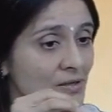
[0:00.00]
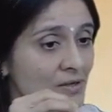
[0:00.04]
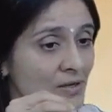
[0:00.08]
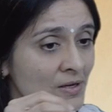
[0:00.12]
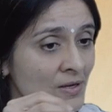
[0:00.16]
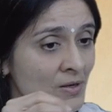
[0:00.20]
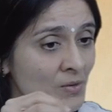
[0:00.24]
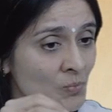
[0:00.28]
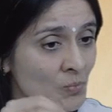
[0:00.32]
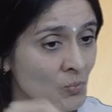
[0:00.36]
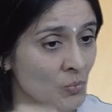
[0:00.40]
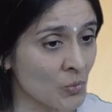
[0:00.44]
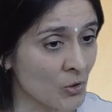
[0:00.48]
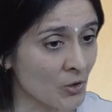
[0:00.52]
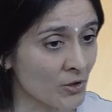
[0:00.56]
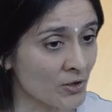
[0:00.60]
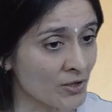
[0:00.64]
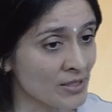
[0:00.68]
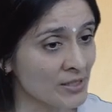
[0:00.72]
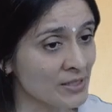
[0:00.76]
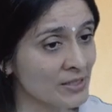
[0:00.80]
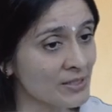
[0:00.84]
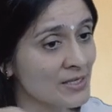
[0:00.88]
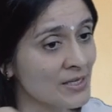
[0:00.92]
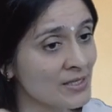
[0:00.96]
a
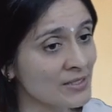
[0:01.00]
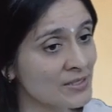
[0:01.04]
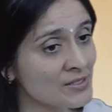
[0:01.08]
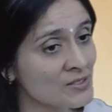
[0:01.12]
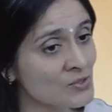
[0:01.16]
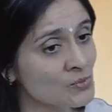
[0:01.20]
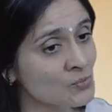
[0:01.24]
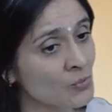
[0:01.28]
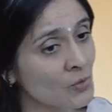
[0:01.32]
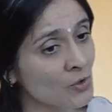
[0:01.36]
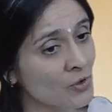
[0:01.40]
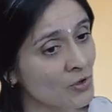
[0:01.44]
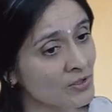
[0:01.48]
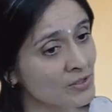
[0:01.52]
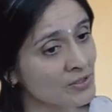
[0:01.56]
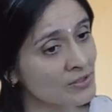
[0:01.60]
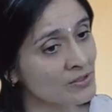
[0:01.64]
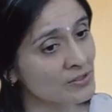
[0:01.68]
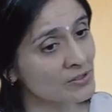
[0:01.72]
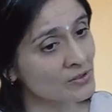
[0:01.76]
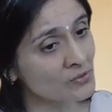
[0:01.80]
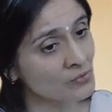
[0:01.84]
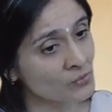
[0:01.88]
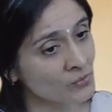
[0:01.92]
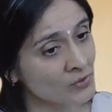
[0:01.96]
body that is born in
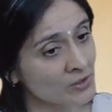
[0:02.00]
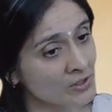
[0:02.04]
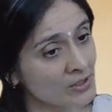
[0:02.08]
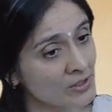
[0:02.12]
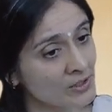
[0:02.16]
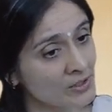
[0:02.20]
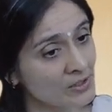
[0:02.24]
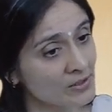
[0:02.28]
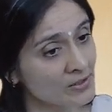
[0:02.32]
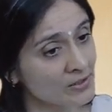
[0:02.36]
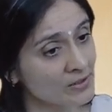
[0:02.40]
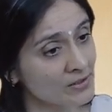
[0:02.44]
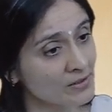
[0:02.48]
the world,